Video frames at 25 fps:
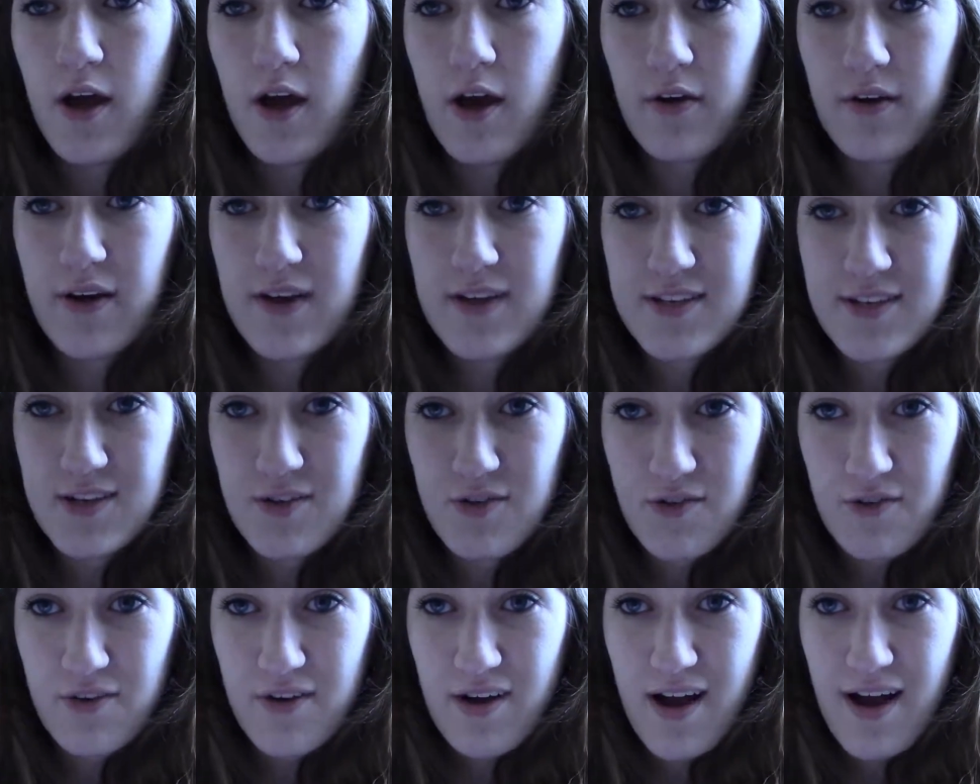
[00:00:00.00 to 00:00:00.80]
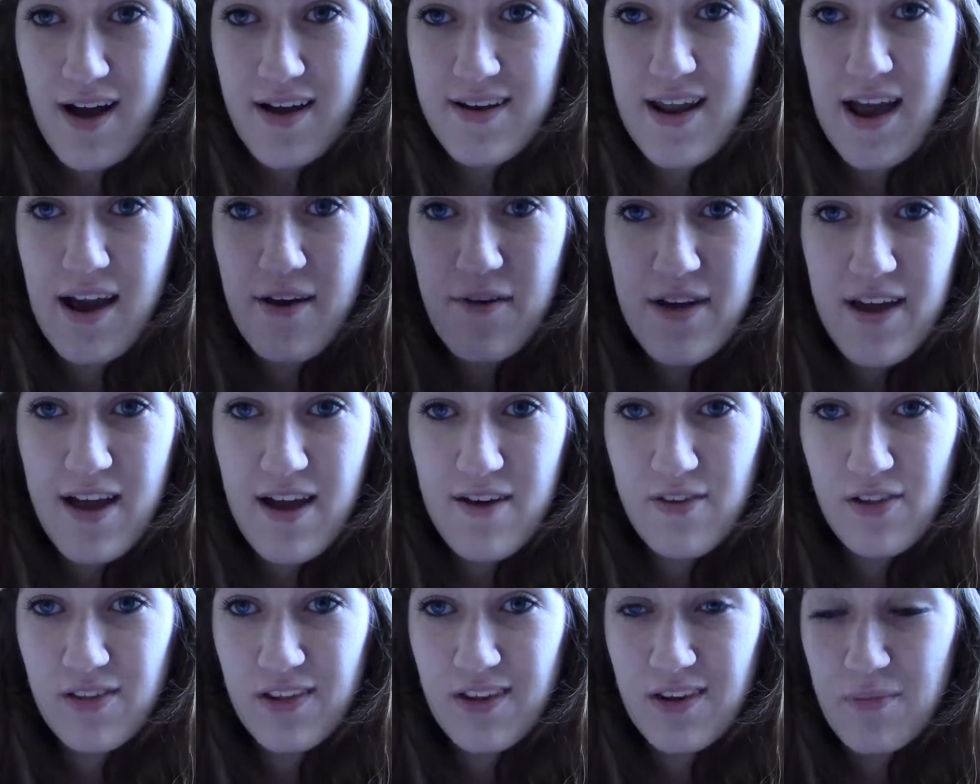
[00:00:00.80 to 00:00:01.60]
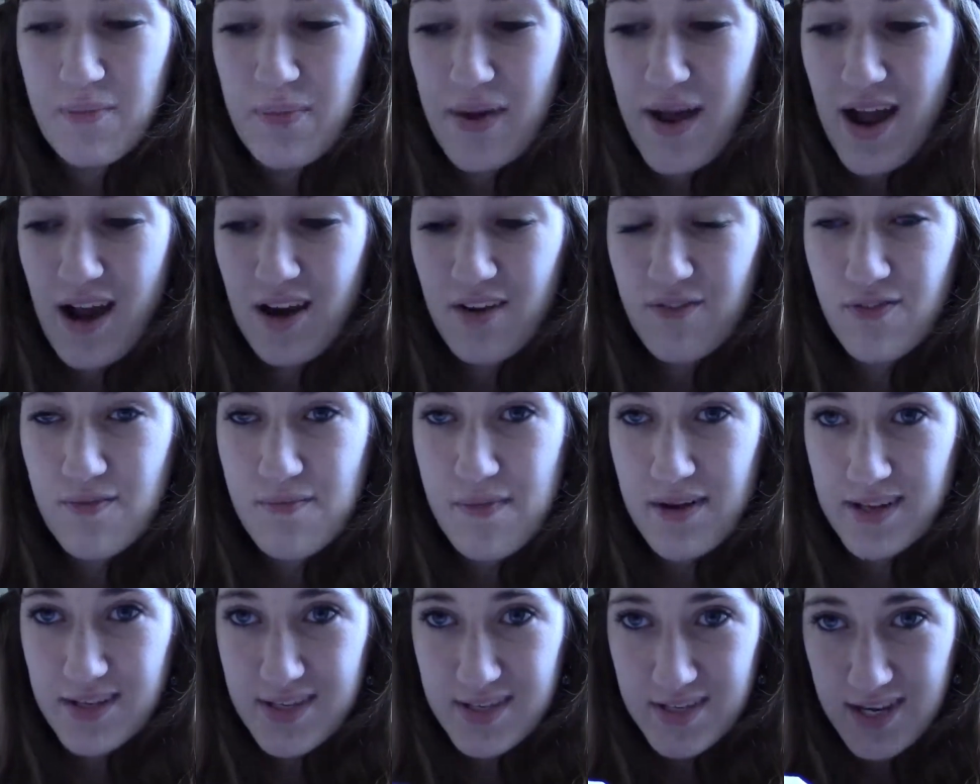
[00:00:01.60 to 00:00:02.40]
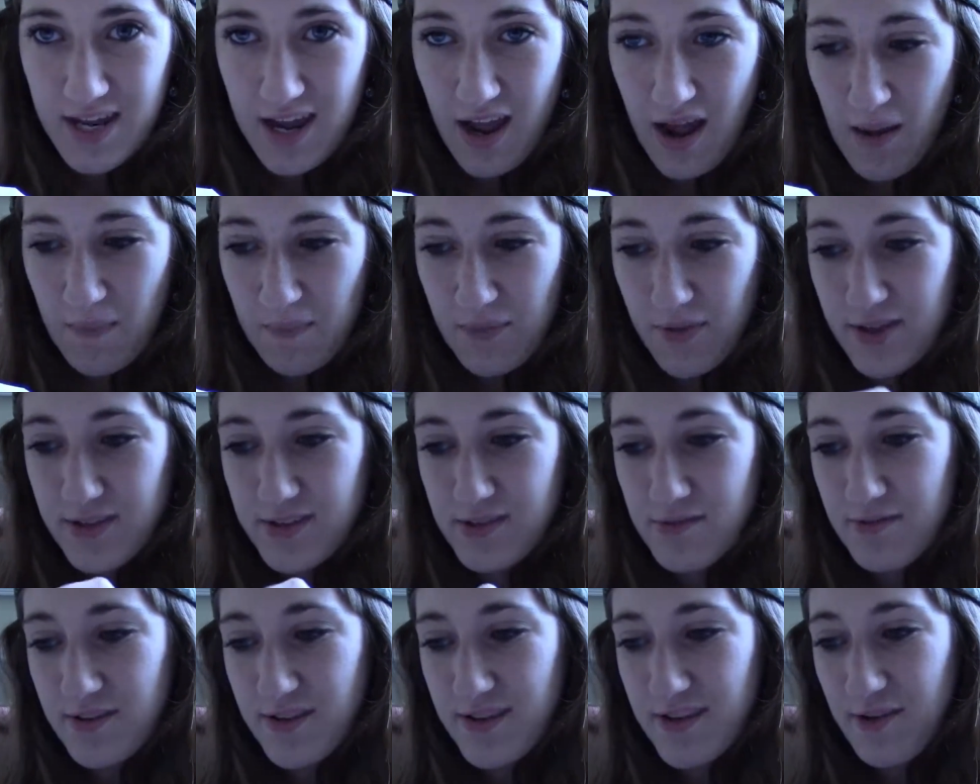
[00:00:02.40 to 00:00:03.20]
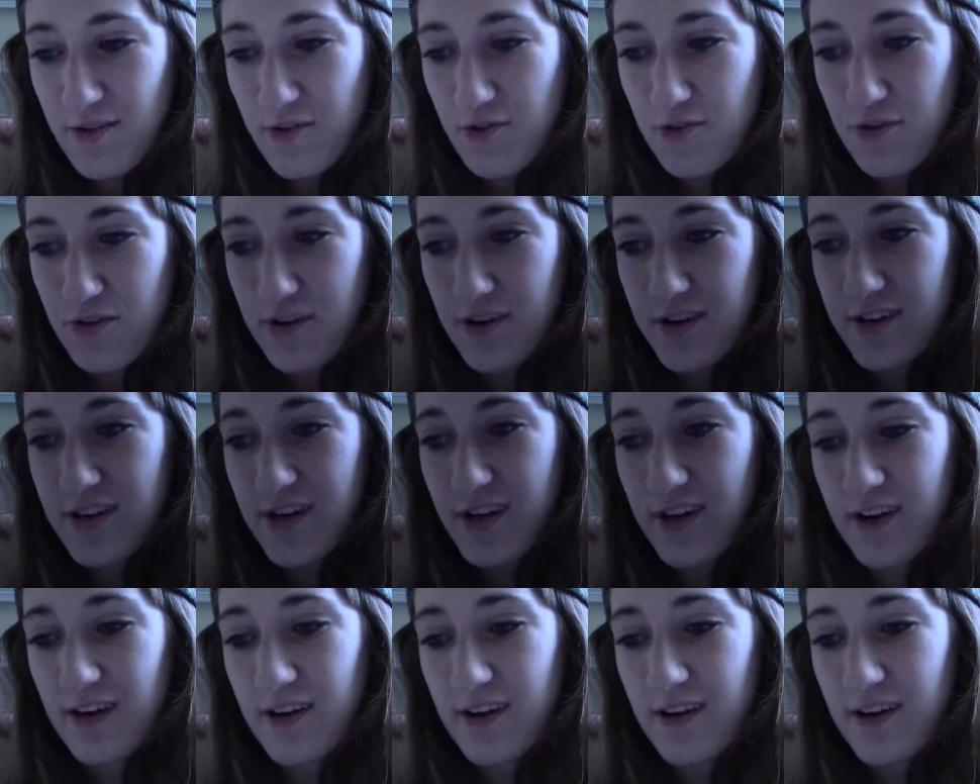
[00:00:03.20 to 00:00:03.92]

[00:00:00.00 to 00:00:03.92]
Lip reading: Okay, so now I have a little bag for my stamp. That's really cool.